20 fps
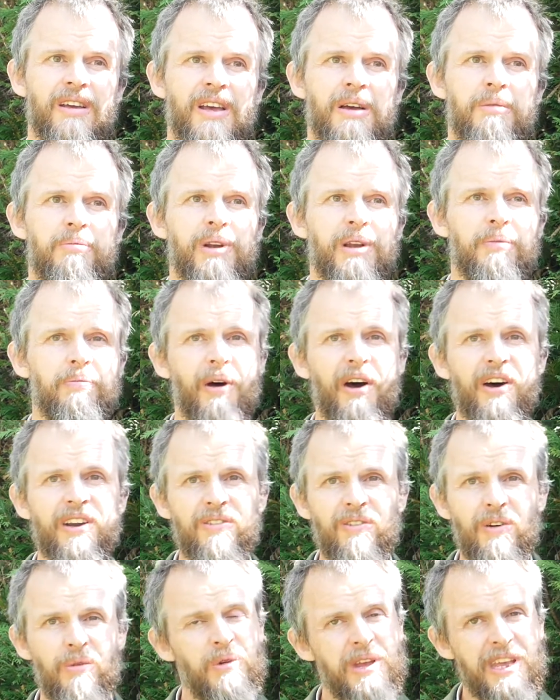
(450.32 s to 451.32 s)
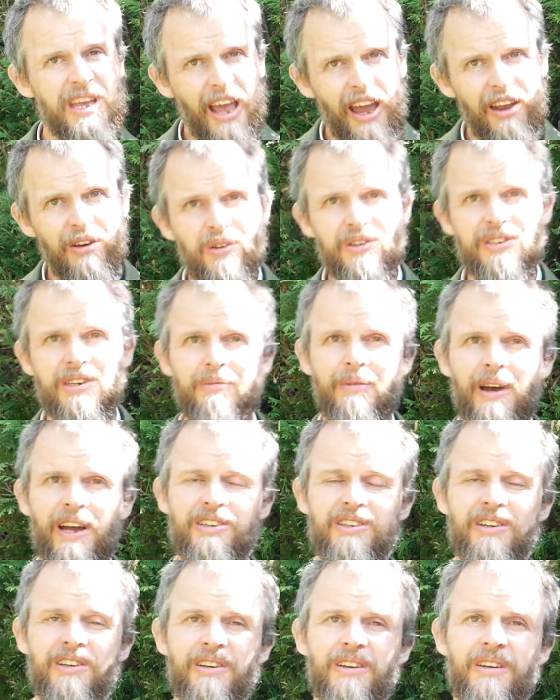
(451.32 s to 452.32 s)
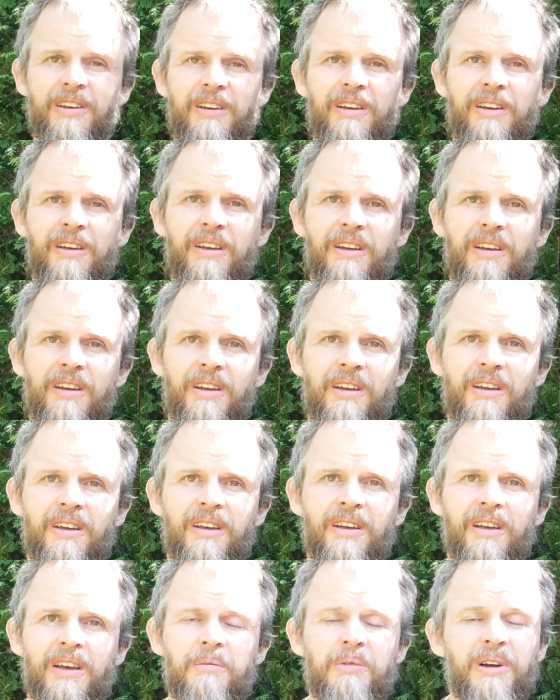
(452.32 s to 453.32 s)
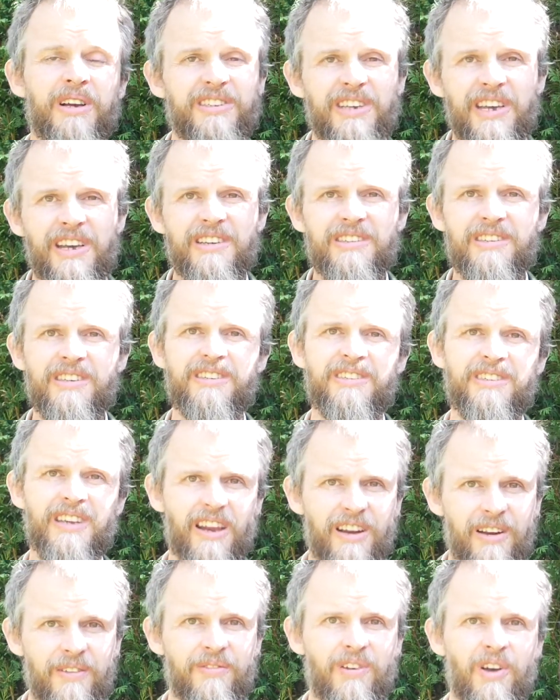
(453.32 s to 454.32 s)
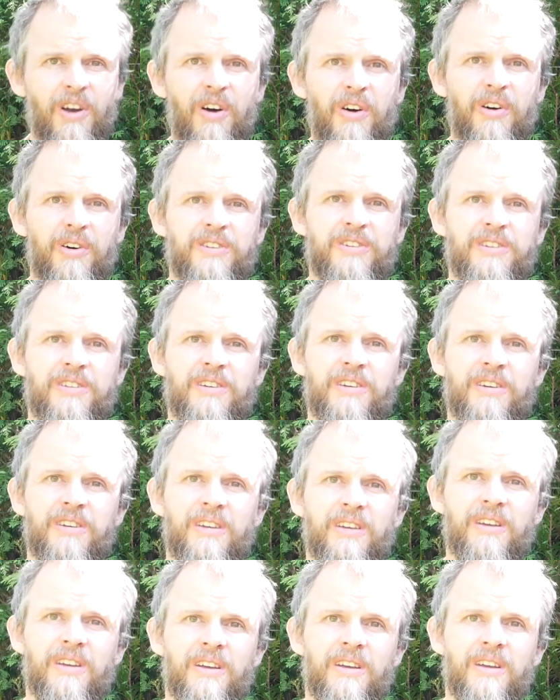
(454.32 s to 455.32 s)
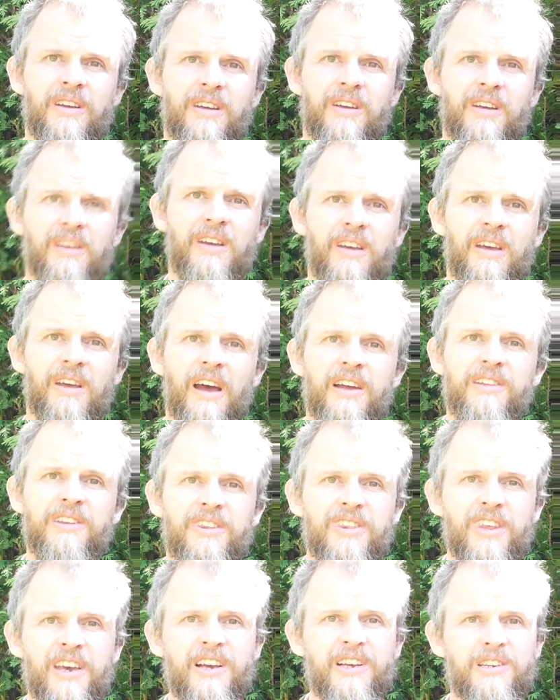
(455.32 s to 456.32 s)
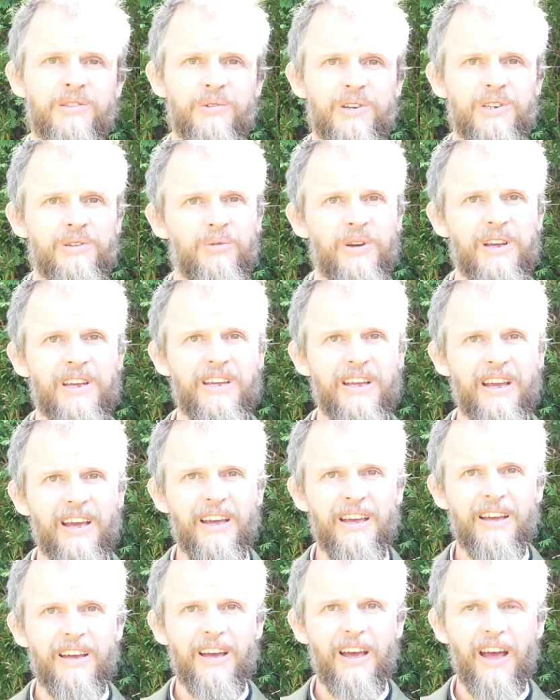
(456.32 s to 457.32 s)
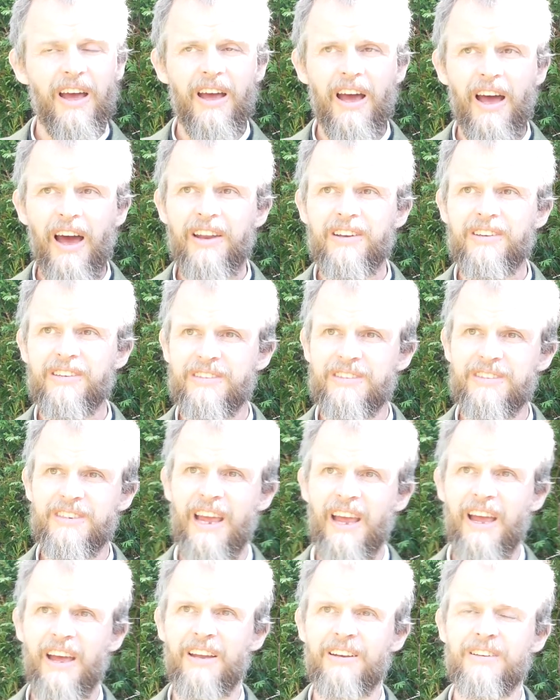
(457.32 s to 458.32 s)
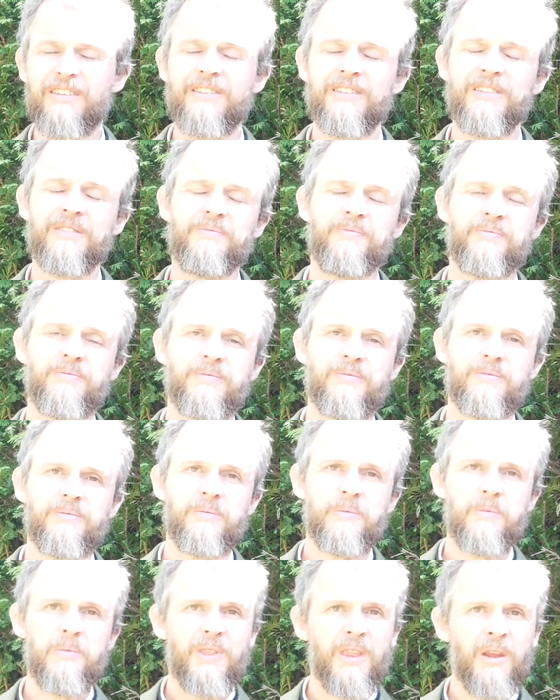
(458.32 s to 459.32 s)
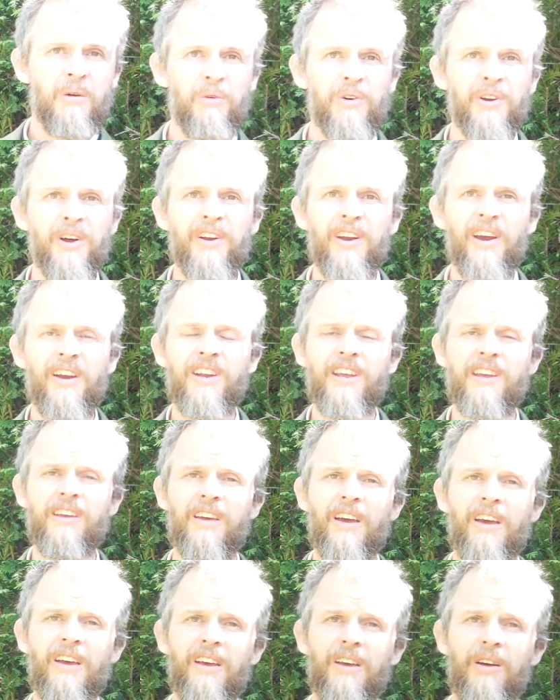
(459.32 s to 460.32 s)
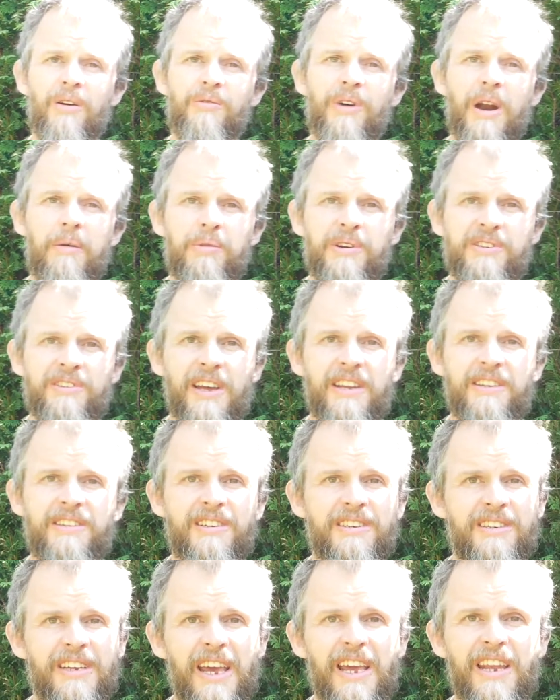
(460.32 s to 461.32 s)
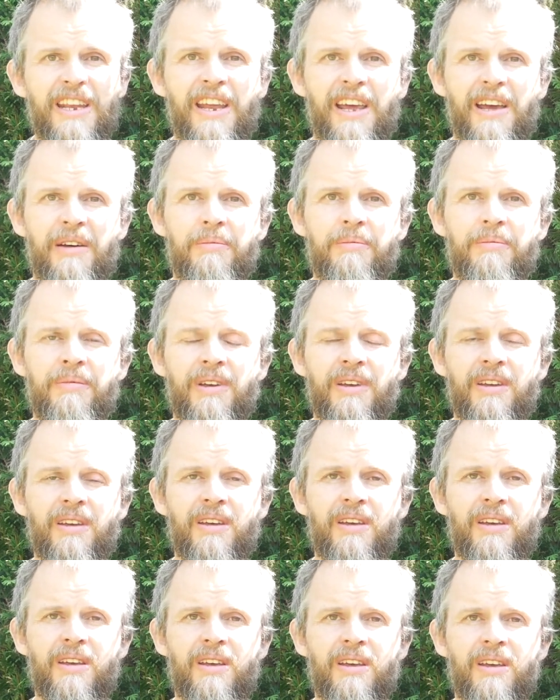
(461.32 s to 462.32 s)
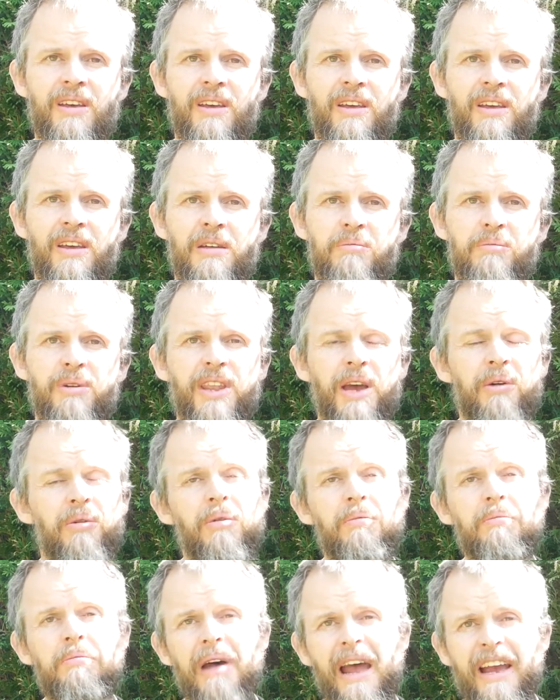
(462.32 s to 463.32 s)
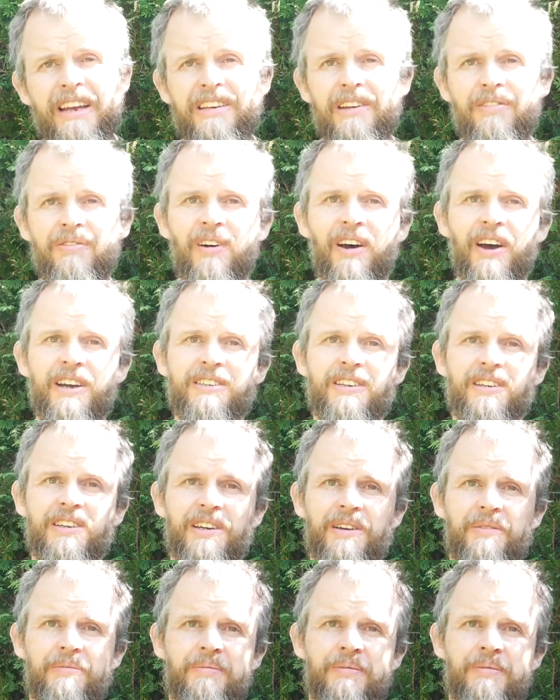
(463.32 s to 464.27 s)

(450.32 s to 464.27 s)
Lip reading: But a part of it we cannot imagine because he is the Son of God, and the things which we understand were not only represented in him, but they were magnified in him.